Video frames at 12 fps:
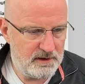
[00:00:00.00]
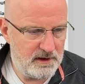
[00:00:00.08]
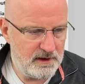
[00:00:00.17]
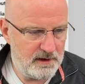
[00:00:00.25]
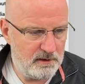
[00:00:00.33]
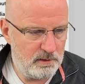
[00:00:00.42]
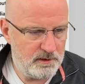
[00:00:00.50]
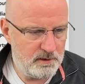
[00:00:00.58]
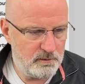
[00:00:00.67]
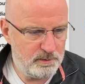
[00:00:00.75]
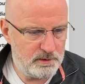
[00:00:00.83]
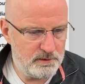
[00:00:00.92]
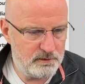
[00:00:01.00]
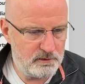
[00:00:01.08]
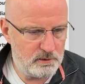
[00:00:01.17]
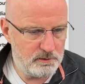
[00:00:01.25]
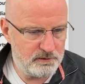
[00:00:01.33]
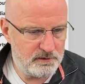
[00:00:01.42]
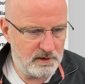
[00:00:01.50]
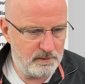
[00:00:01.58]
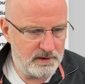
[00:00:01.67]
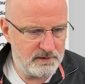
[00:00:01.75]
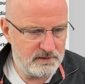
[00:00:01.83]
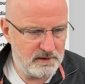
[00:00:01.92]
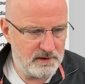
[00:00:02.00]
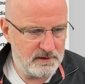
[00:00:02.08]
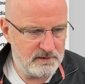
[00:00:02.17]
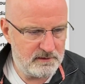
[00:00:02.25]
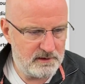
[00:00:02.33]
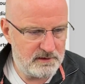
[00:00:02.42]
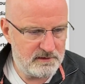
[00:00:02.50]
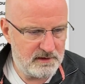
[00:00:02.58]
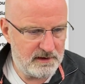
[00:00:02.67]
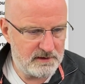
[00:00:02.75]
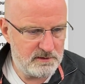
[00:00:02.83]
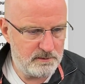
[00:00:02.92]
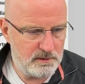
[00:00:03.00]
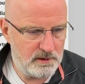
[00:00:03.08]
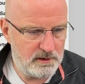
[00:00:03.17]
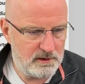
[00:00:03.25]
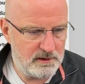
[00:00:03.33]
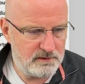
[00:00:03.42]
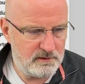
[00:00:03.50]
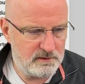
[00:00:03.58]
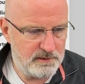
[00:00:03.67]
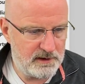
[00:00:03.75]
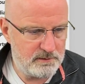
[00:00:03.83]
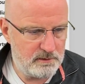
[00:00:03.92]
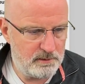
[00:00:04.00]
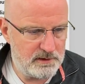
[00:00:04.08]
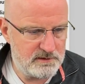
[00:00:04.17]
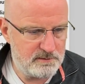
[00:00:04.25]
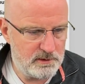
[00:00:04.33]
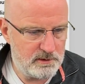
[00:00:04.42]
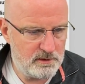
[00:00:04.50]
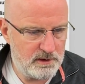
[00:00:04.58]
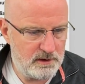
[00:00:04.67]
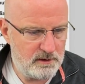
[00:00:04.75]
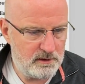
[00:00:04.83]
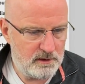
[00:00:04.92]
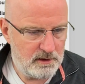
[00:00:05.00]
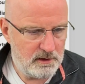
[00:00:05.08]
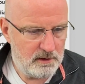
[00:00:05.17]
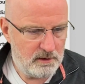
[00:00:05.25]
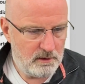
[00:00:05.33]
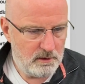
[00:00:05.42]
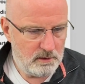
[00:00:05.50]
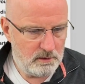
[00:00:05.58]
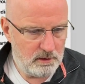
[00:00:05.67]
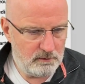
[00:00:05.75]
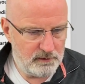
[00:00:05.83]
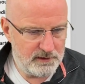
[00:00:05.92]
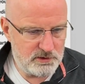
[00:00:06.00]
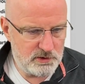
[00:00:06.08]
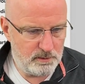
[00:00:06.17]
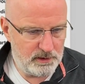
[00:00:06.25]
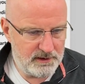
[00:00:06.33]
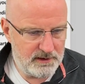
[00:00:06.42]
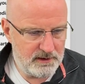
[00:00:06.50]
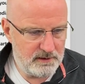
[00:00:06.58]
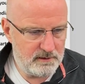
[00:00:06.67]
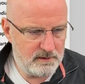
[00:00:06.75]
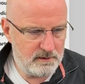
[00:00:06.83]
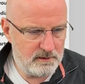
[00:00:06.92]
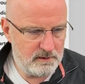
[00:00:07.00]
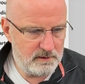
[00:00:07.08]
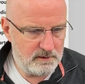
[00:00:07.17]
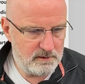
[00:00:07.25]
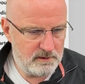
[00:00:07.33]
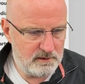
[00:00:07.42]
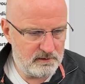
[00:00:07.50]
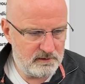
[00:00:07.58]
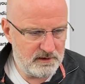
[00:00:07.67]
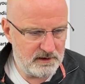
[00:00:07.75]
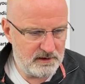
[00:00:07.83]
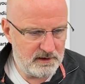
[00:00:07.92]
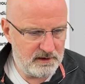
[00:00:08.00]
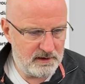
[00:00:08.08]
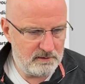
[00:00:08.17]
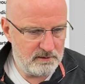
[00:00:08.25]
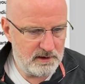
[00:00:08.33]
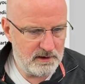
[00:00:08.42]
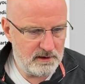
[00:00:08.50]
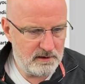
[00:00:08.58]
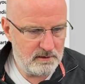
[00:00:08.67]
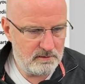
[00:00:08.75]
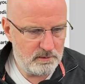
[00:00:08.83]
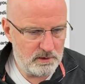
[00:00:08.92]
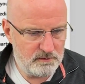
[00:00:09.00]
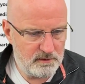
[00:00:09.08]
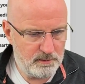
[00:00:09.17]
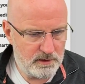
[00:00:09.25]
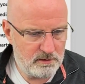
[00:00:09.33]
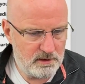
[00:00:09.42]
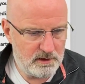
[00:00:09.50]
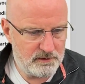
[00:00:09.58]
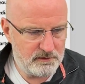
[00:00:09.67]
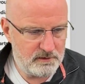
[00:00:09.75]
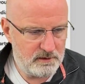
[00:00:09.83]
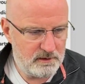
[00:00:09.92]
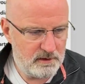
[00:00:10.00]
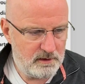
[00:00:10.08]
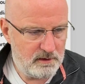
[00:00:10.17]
And then I want those buttons all side by side. So let's select them and let's just make them a bit smaller. Lovely jubbly. Let's stick that down there, move him across.